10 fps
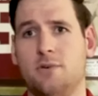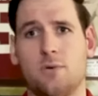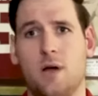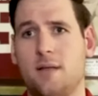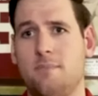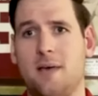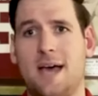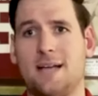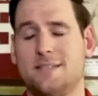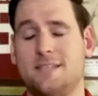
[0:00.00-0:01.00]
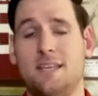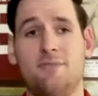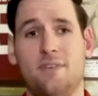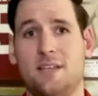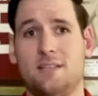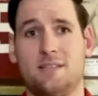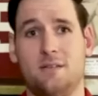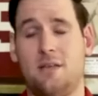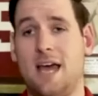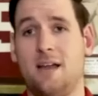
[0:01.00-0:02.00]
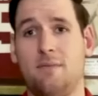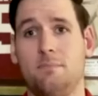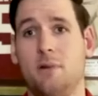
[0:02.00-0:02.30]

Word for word: of running backs, defense. You had a